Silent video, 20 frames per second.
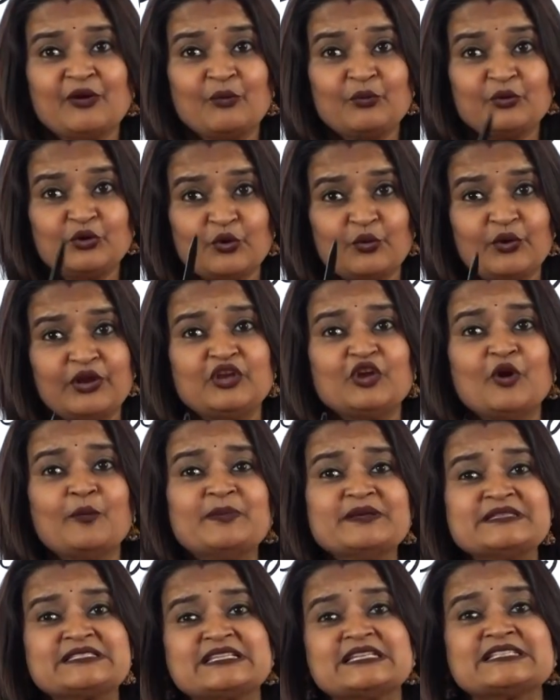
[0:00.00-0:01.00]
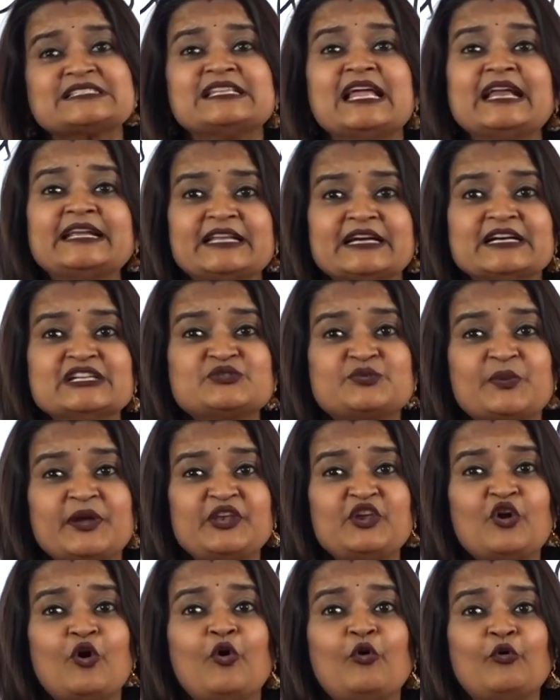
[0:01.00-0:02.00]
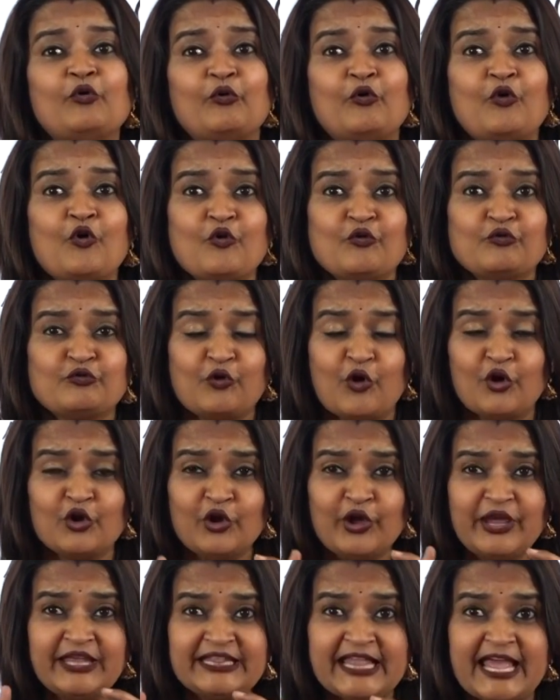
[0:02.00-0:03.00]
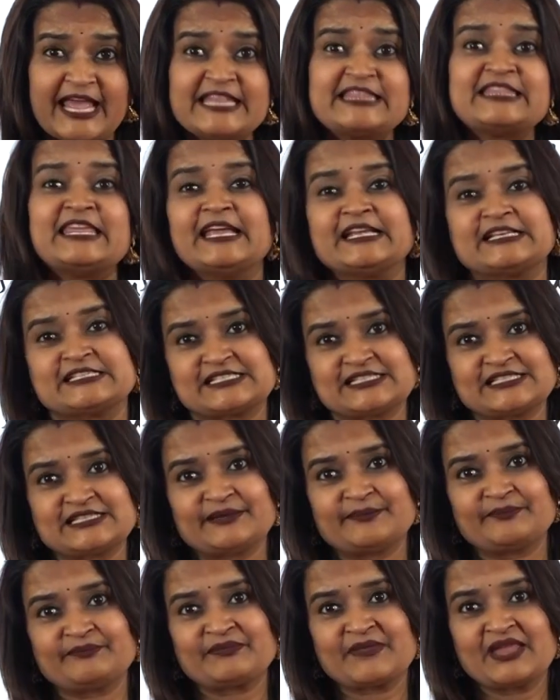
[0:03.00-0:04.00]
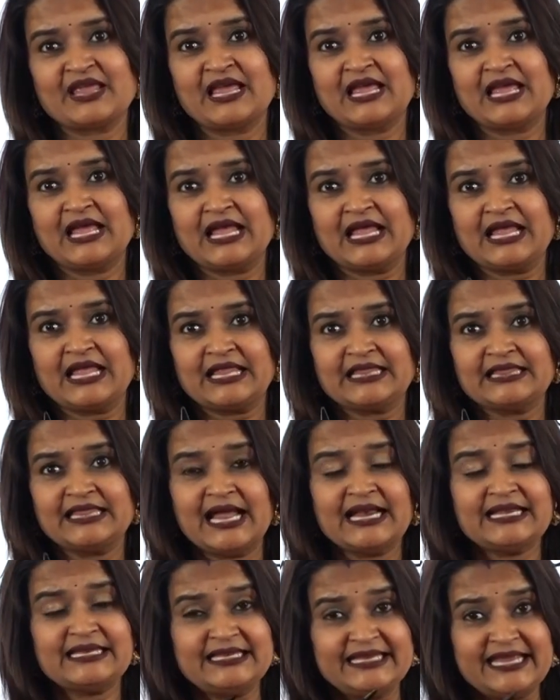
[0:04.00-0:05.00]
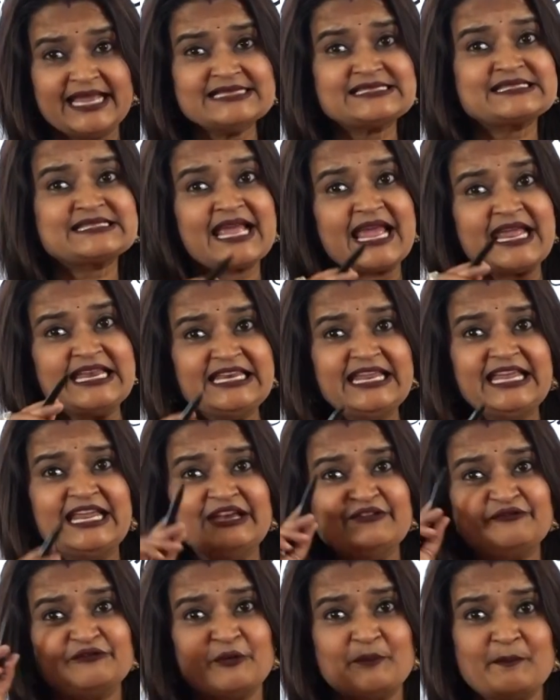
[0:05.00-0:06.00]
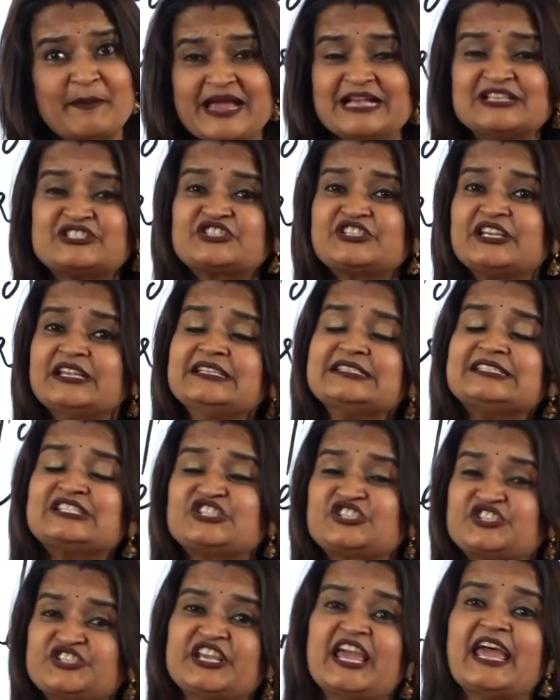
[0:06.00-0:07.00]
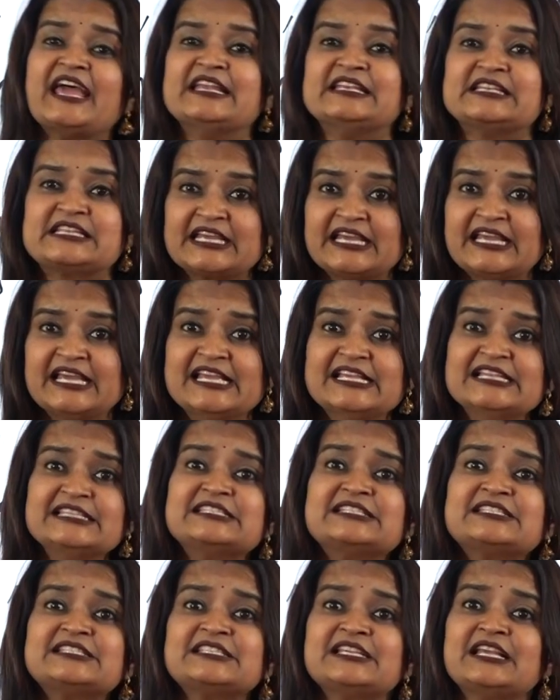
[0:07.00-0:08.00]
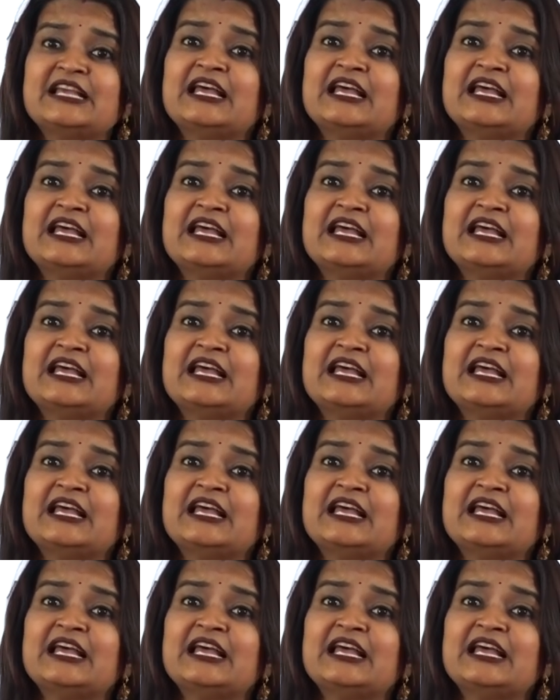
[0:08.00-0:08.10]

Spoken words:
during your business letters, when you are following the ethics, that yes, any information shared is